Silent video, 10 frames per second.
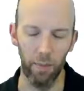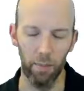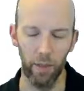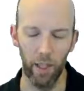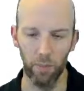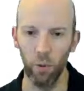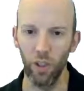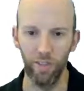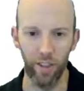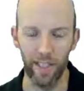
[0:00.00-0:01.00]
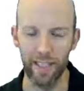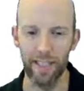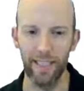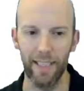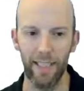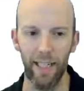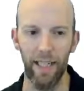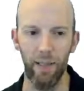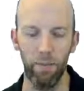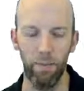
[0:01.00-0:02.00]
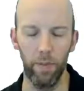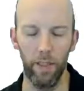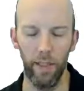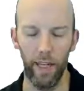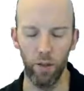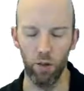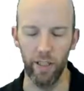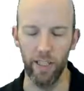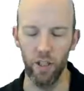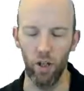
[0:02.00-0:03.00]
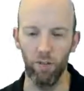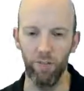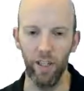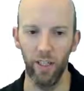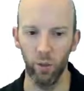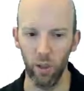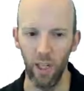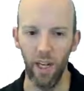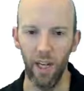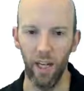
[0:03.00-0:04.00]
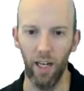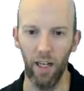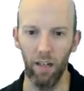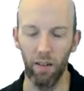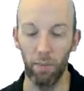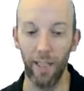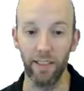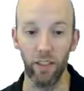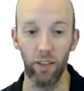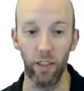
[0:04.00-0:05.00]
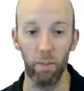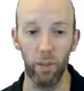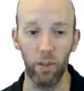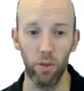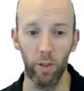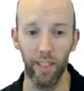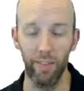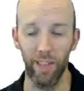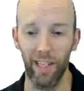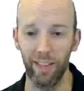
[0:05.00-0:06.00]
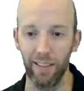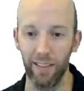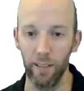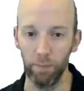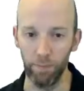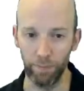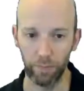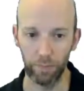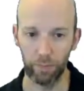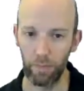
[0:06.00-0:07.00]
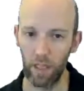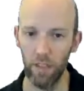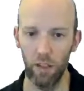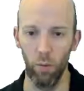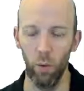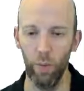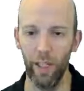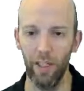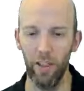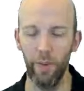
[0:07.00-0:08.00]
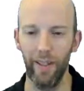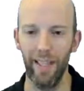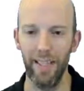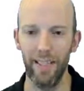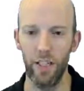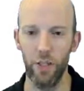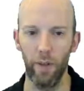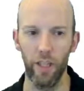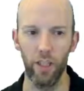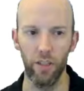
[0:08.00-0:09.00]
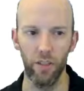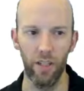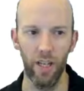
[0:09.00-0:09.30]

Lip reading: last modified entries on files are updating on the computer when you haven't accessed them. So what are we going to do in these situations?